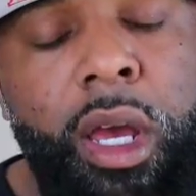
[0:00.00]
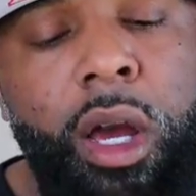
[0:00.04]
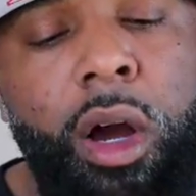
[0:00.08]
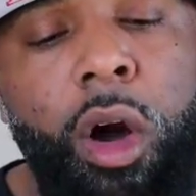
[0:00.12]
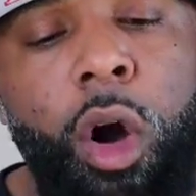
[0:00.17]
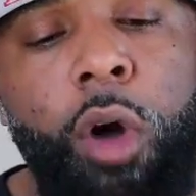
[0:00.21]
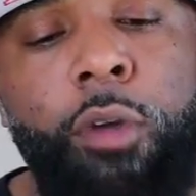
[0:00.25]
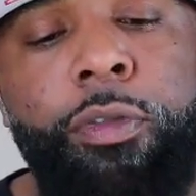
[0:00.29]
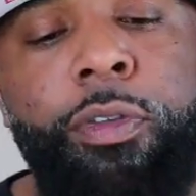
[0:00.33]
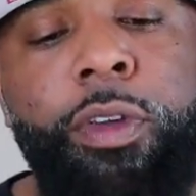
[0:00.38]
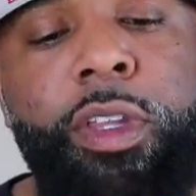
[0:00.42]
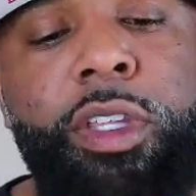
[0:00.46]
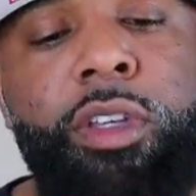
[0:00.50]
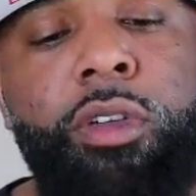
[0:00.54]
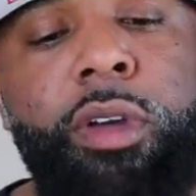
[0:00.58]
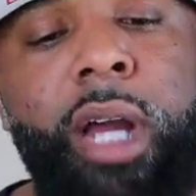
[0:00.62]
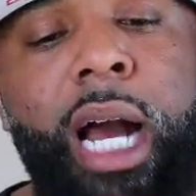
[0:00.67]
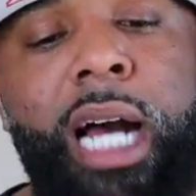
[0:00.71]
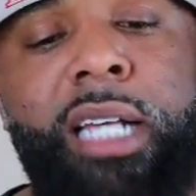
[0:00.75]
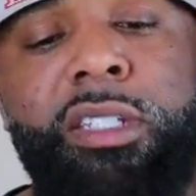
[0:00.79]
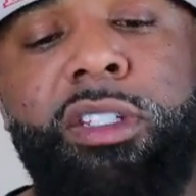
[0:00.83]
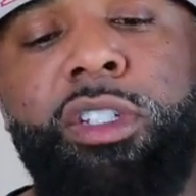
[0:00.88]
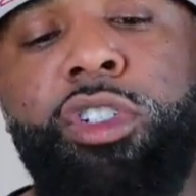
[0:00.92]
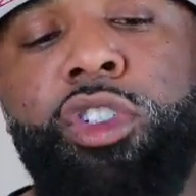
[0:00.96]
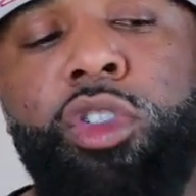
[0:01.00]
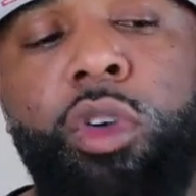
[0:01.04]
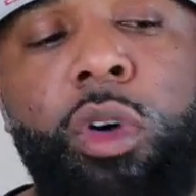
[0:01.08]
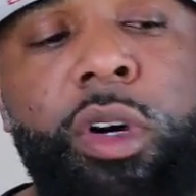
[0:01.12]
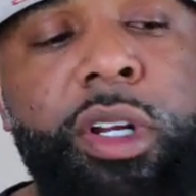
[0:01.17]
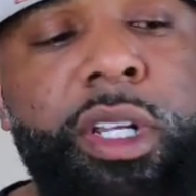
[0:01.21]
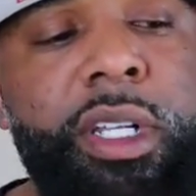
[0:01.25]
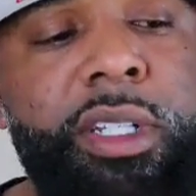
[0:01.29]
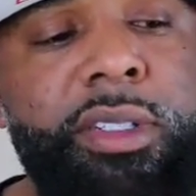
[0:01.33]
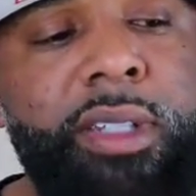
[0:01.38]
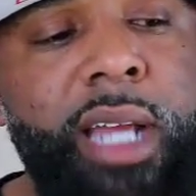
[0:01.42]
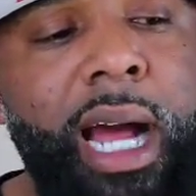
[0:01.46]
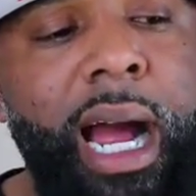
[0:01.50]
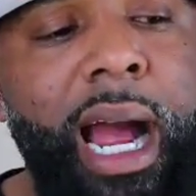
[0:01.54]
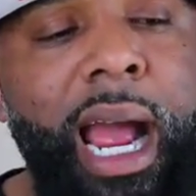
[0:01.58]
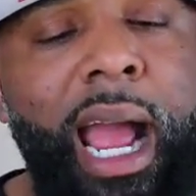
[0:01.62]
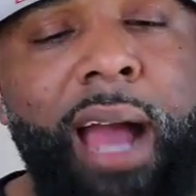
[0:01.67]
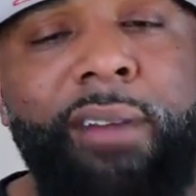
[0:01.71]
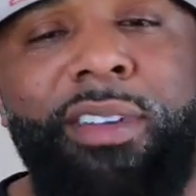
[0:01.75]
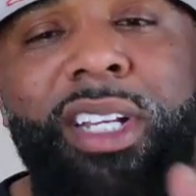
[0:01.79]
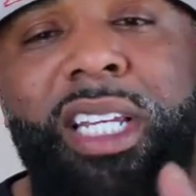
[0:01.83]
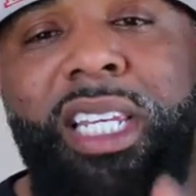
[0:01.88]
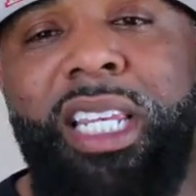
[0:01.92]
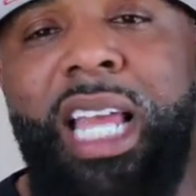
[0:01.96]
Hopefully you guys enjoy this. I
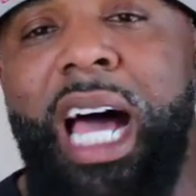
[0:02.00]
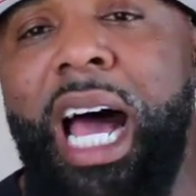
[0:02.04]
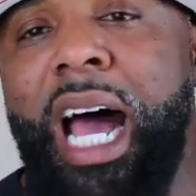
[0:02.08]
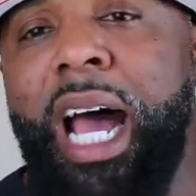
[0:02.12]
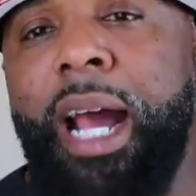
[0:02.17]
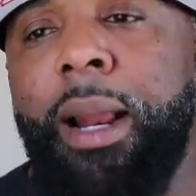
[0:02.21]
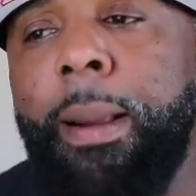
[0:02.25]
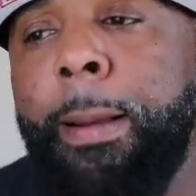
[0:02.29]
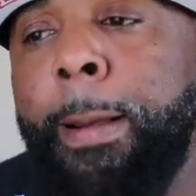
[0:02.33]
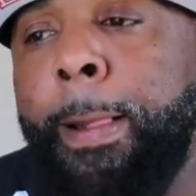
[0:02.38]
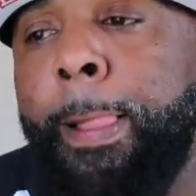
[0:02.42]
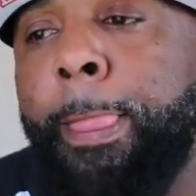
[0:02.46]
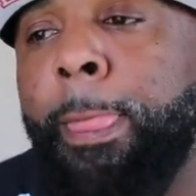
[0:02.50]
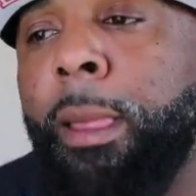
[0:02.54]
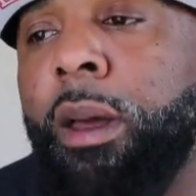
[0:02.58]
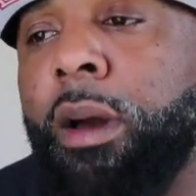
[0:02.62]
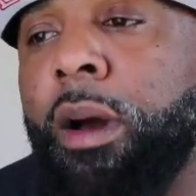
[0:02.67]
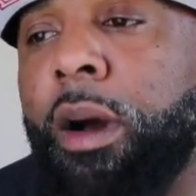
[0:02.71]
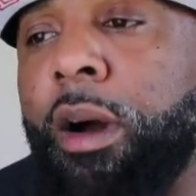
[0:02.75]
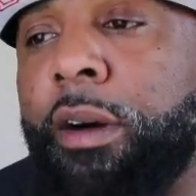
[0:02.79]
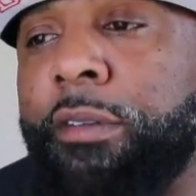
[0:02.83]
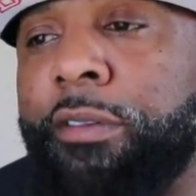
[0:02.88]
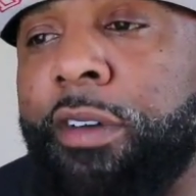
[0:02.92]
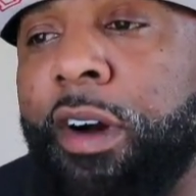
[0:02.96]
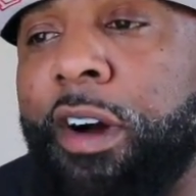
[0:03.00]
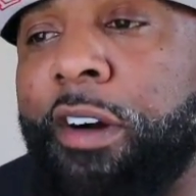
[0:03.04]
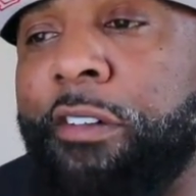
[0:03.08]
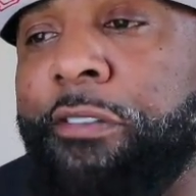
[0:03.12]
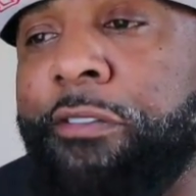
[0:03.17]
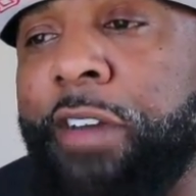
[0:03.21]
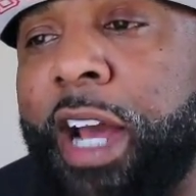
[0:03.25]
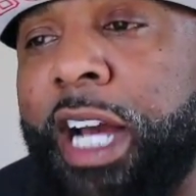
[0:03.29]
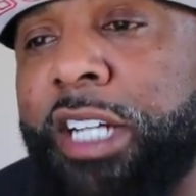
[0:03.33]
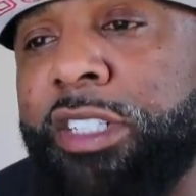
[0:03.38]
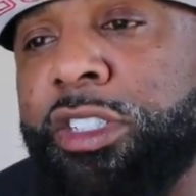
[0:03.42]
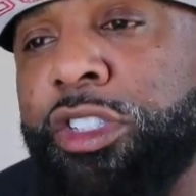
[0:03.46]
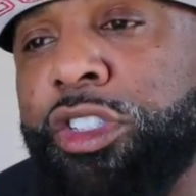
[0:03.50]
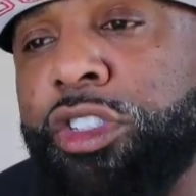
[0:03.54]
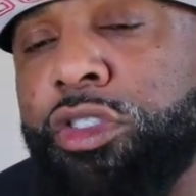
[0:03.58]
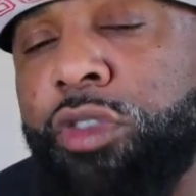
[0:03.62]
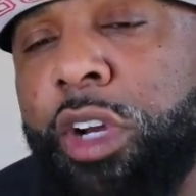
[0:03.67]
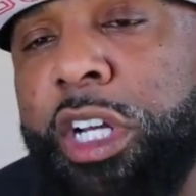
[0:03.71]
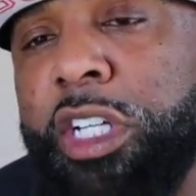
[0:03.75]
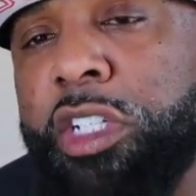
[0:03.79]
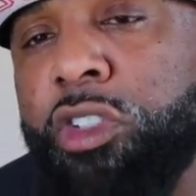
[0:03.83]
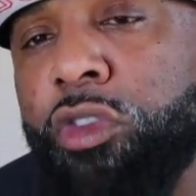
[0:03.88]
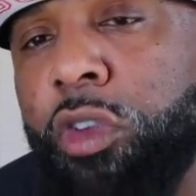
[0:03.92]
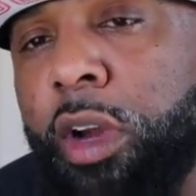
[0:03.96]
have a lot of fascia
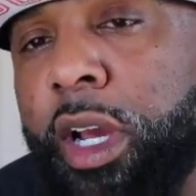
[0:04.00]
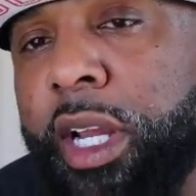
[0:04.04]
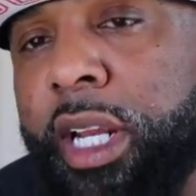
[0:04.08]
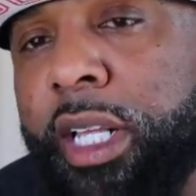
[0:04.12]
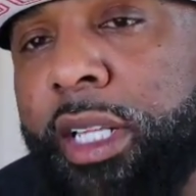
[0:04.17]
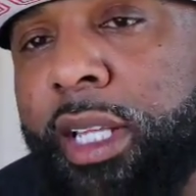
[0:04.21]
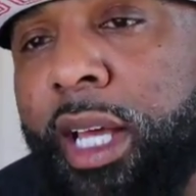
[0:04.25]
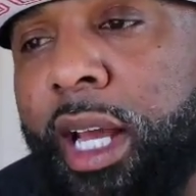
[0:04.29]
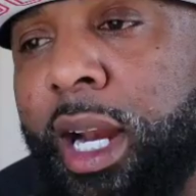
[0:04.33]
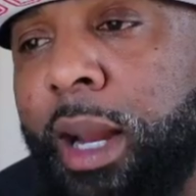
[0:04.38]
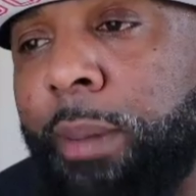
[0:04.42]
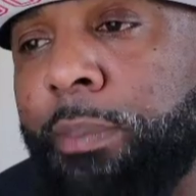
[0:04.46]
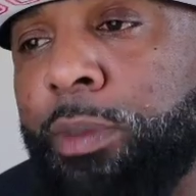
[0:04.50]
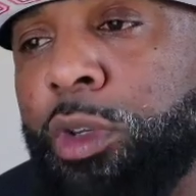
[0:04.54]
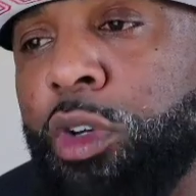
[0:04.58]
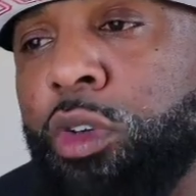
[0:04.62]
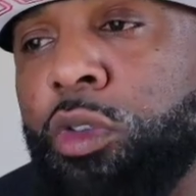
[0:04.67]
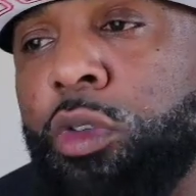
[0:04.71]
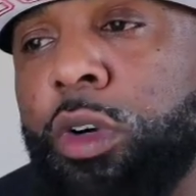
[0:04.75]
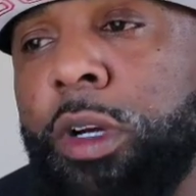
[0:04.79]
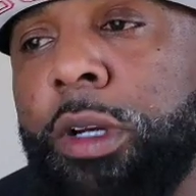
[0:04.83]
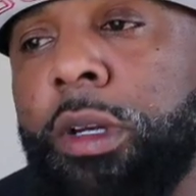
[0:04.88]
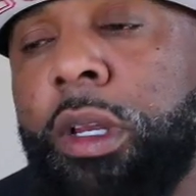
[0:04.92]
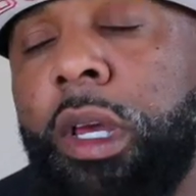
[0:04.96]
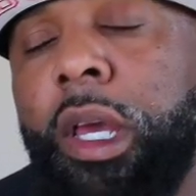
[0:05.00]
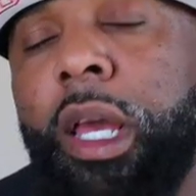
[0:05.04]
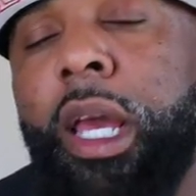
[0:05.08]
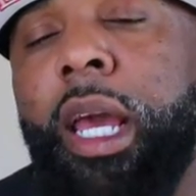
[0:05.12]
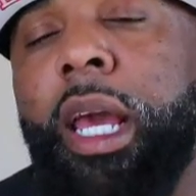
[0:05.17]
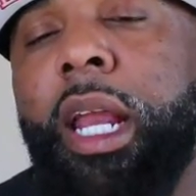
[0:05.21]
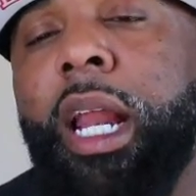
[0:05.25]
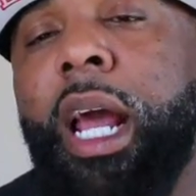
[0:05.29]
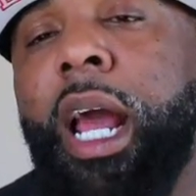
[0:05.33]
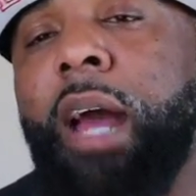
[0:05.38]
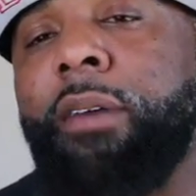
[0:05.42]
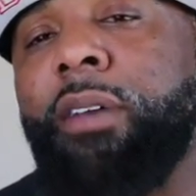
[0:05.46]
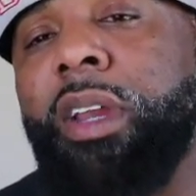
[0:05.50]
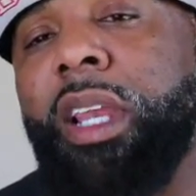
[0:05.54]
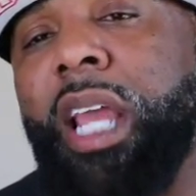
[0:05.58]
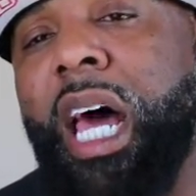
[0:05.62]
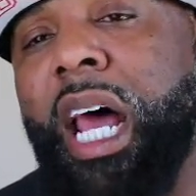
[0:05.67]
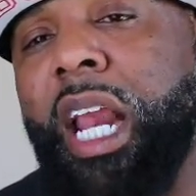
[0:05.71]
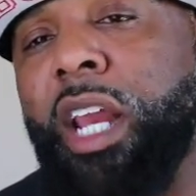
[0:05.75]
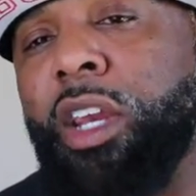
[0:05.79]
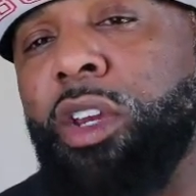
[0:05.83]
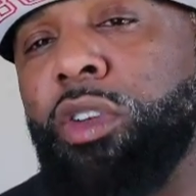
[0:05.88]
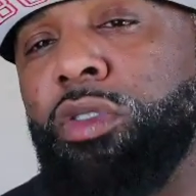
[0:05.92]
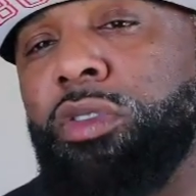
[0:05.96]
stretch training that I'm doing, and I have a
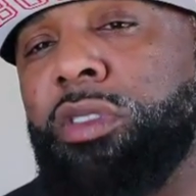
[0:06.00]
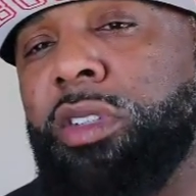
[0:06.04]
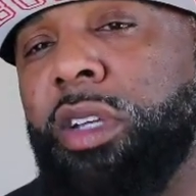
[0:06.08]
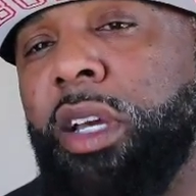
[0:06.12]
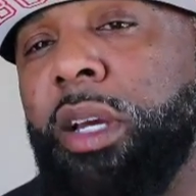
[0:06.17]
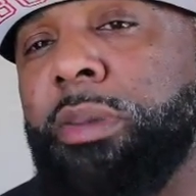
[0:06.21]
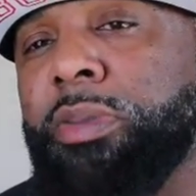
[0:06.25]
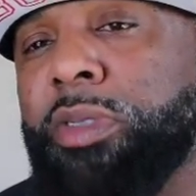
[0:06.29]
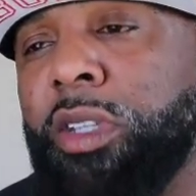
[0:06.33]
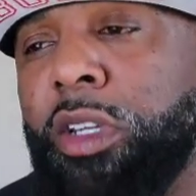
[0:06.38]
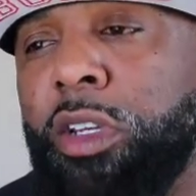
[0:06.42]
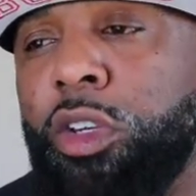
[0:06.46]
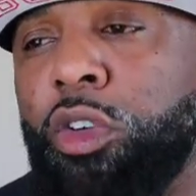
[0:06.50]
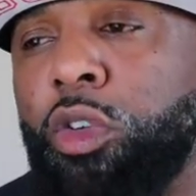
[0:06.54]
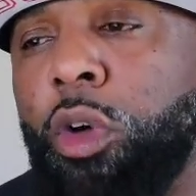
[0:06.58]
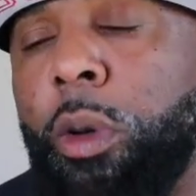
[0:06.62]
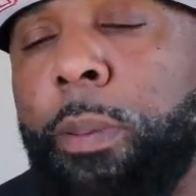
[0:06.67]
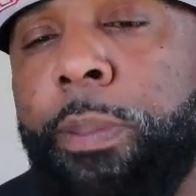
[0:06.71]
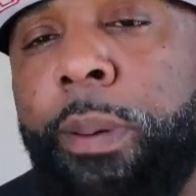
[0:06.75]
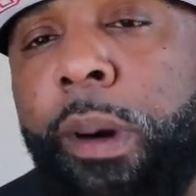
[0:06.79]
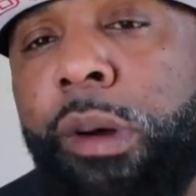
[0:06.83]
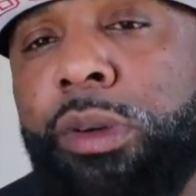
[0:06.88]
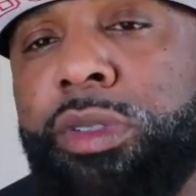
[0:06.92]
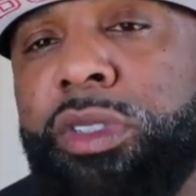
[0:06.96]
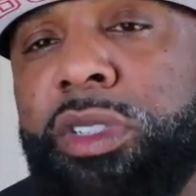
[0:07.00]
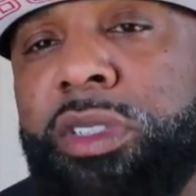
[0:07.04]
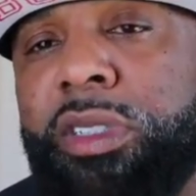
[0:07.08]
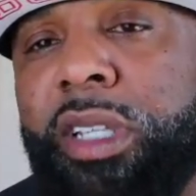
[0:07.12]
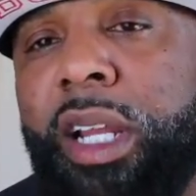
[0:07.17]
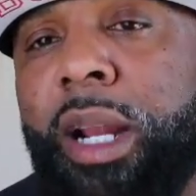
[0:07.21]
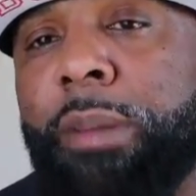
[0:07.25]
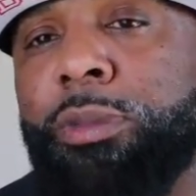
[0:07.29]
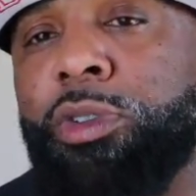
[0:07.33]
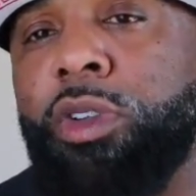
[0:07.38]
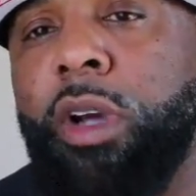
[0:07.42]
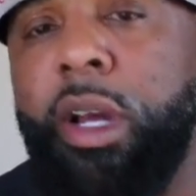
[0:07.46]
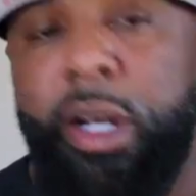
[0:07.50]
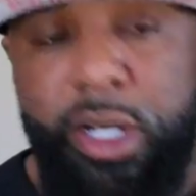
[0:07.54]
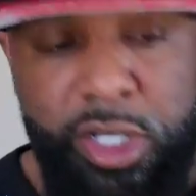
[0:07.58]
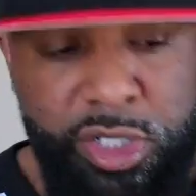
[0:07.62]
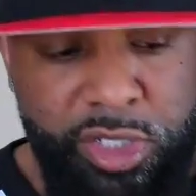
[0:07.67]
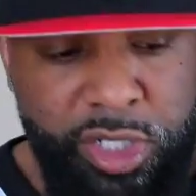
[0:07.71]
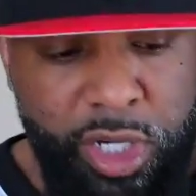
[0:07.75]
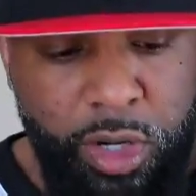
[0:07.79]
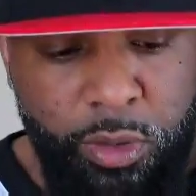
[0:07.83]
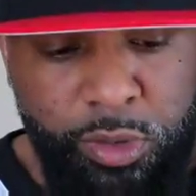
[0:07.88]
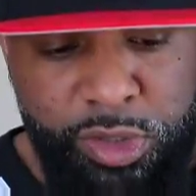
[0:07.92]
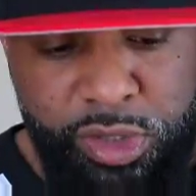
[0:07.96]
lot of new tips and new approaches that I'm trying to
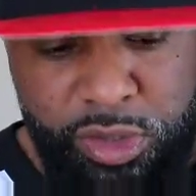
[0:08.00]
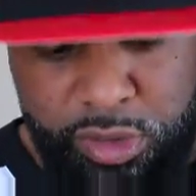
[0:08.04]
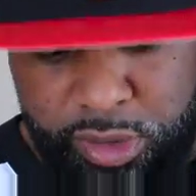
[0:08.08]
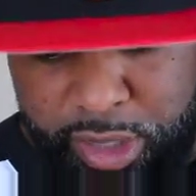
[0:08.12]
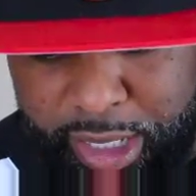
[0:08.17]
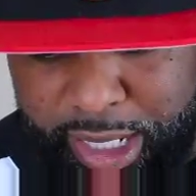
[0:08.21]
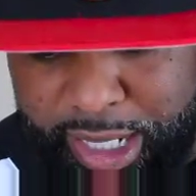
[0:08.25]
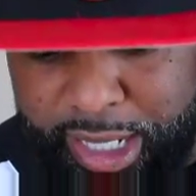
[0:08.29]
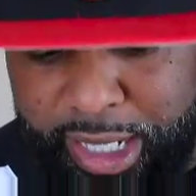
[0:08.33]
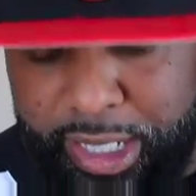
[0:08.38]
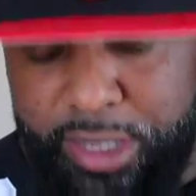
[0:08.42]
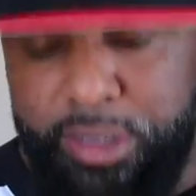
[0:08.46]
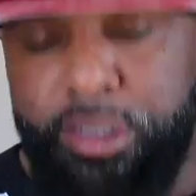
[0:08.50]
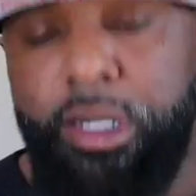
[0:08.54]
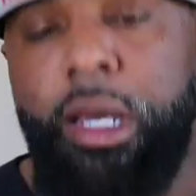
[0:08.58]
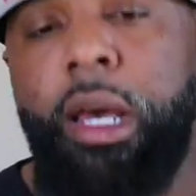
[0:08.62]
share with you guys.